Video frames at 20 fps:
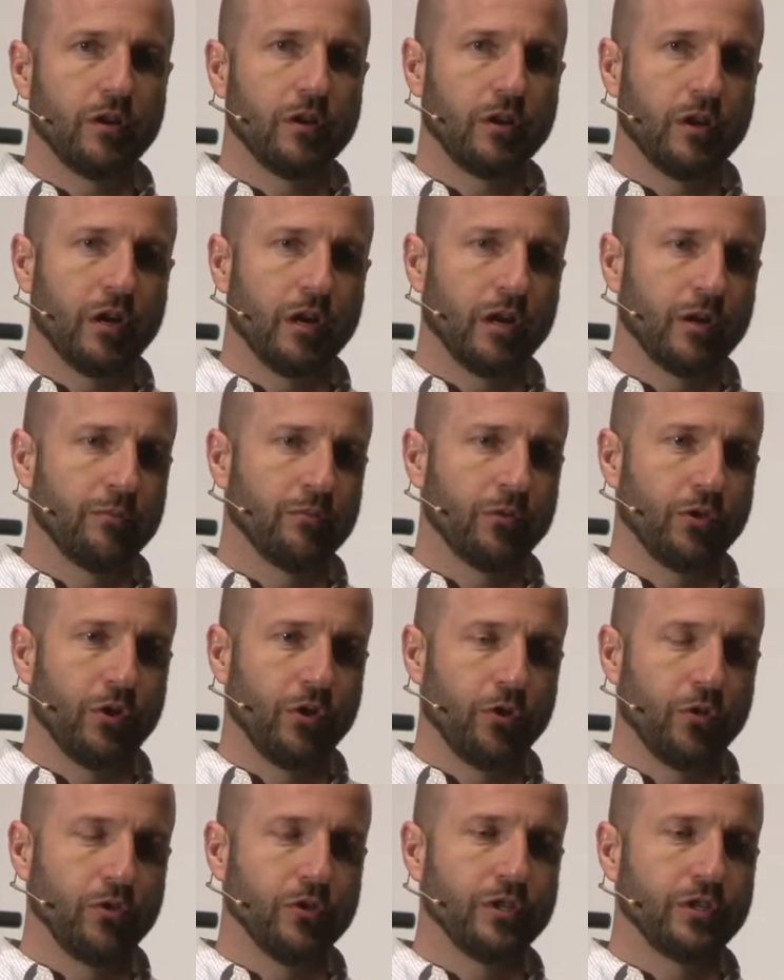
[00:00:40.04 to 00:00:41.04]
um, the
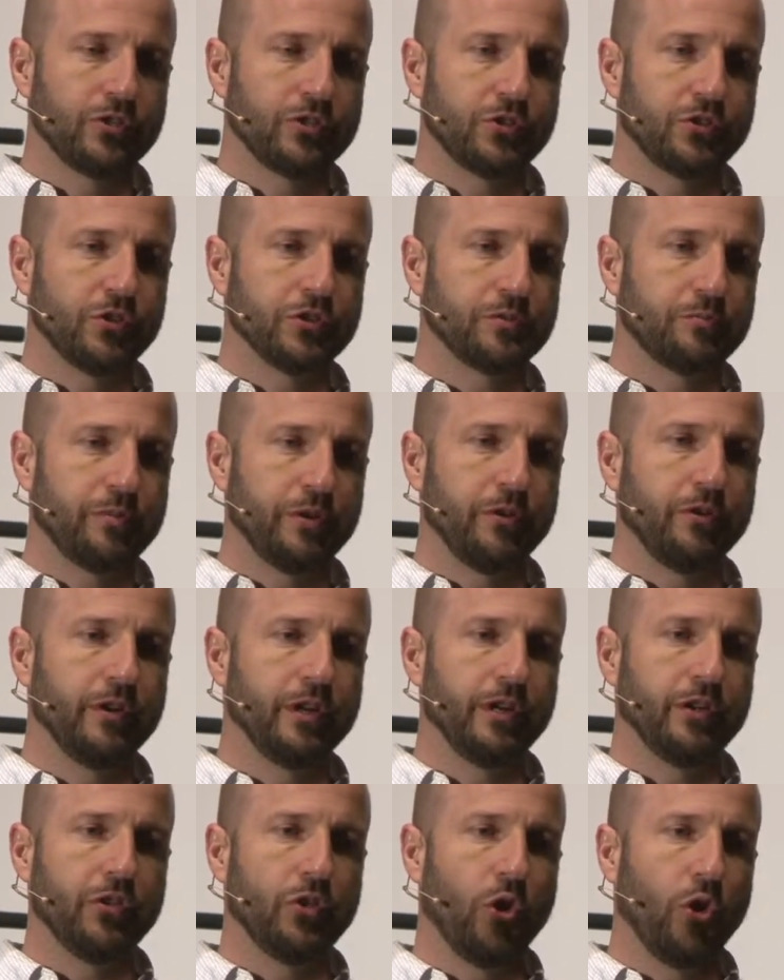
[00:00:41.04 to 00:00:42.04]
early church
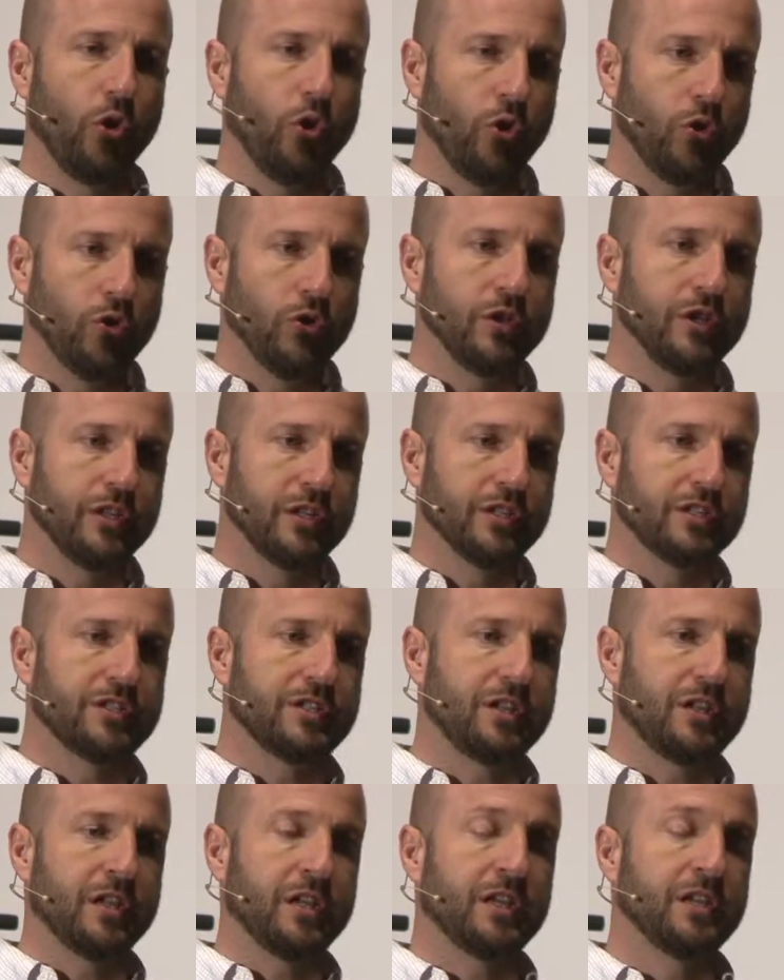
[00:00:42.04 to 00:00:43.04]
period, the earliest
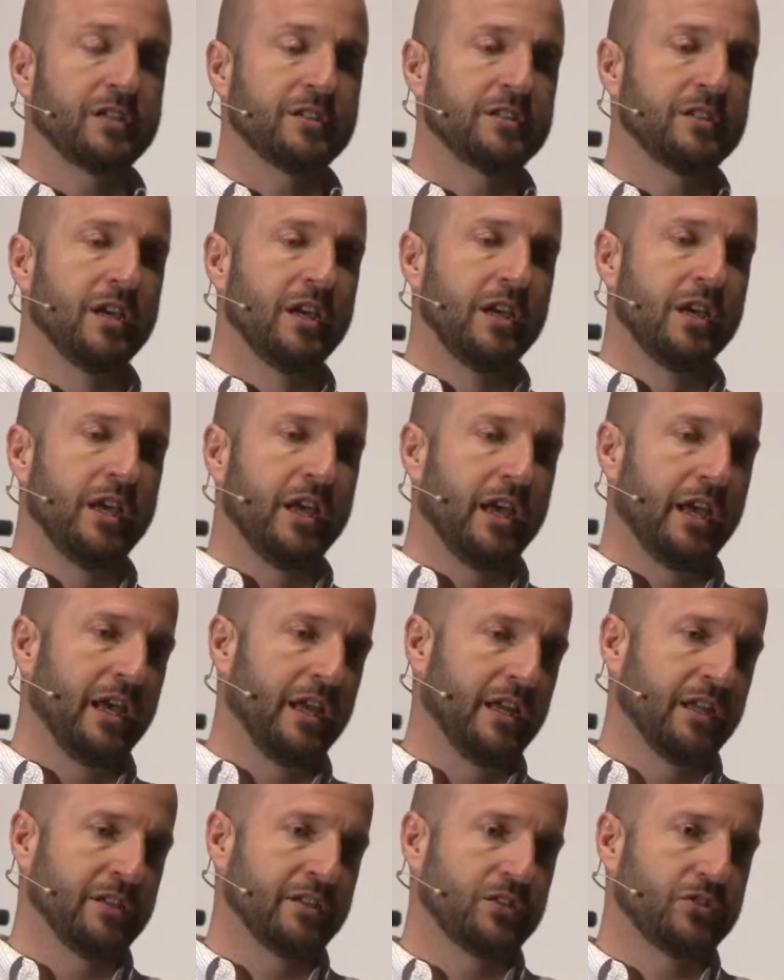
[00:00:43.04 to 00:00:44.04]
things,
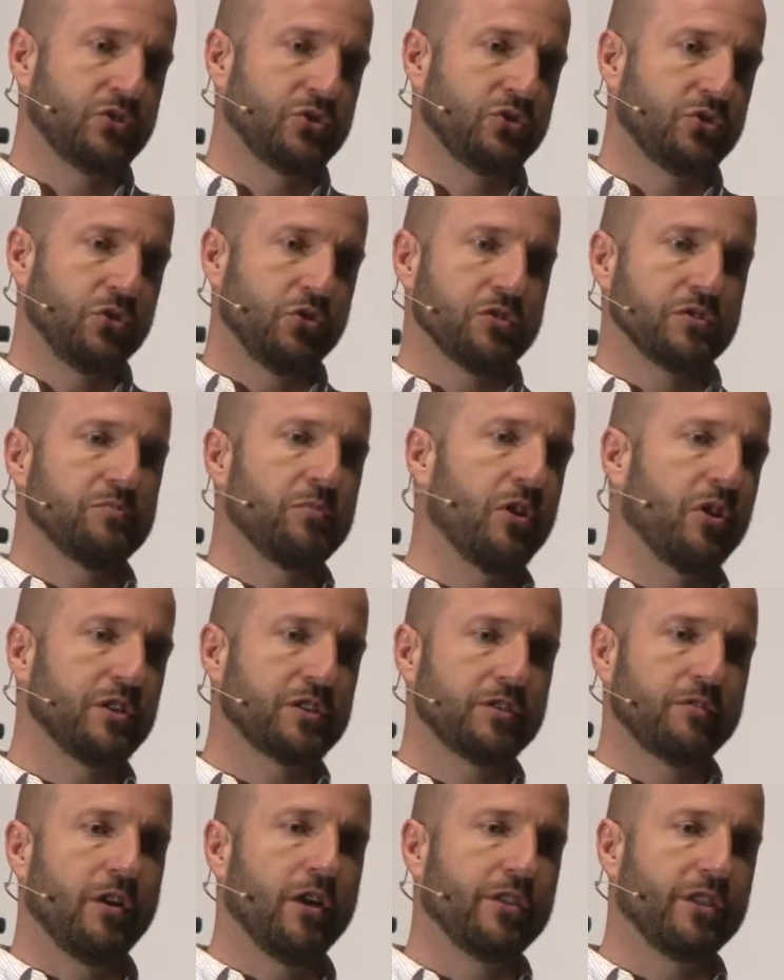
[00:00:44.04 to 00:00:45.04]
and shows
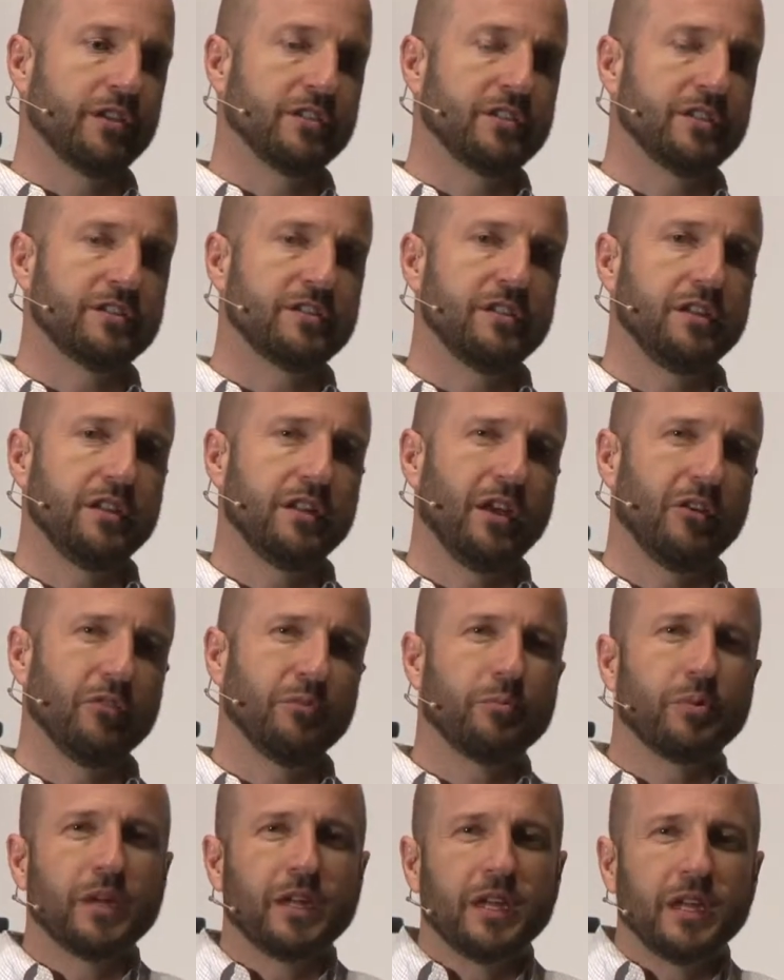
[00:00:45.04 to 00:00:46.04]
marks of authenticity, that
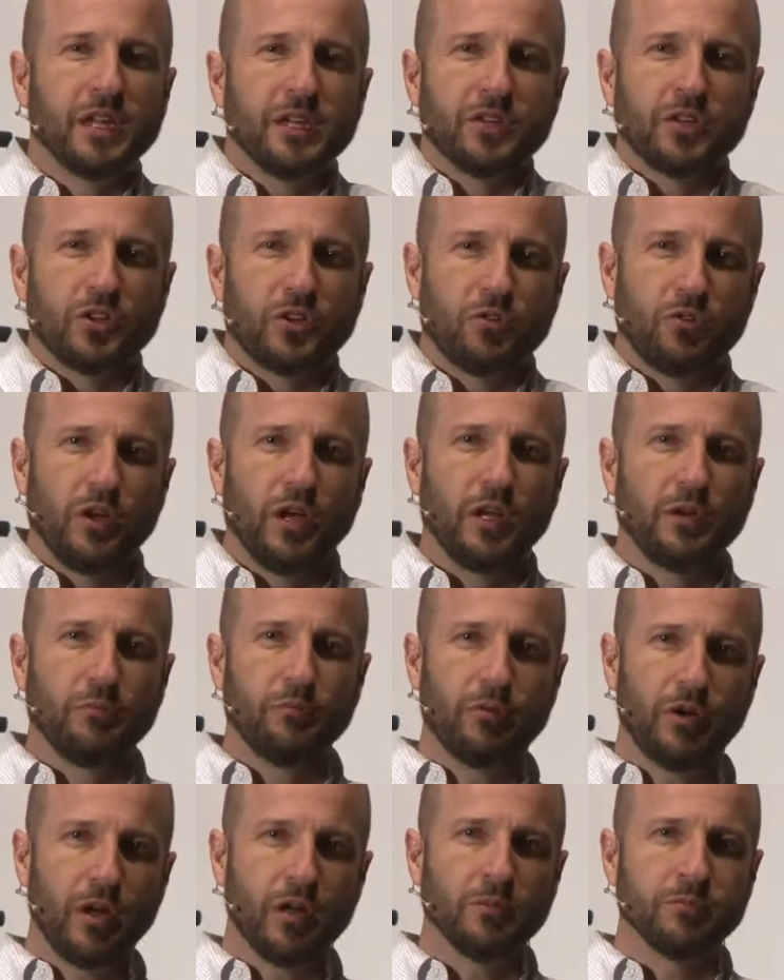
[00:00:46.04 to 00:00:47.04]
would begin to create
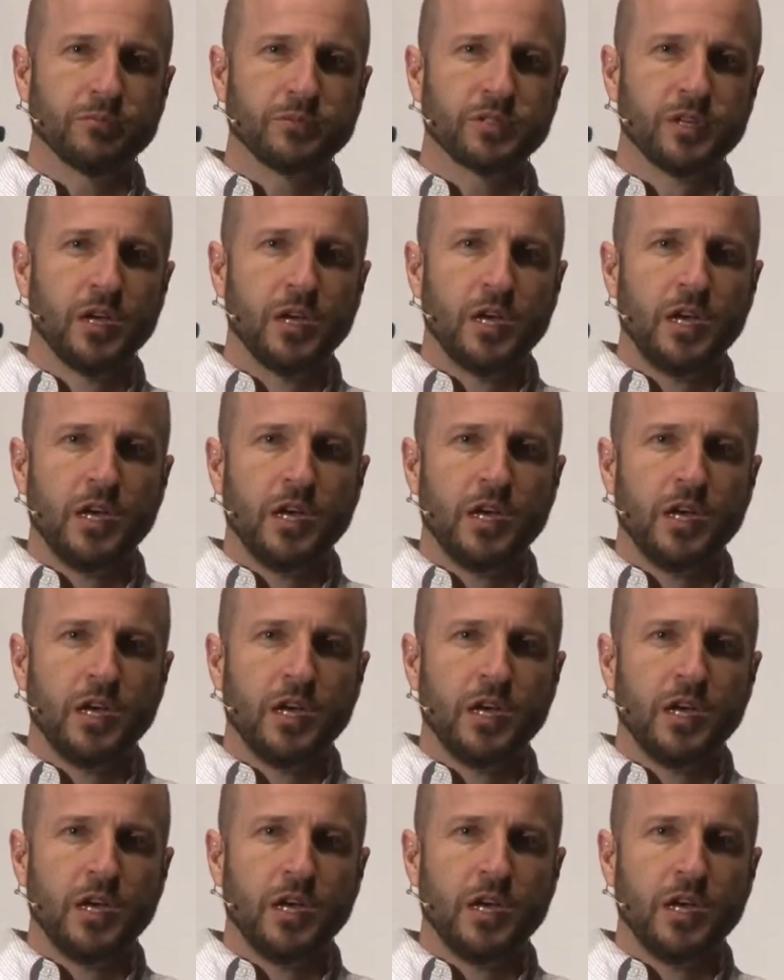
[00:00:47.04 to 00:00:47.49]
problems.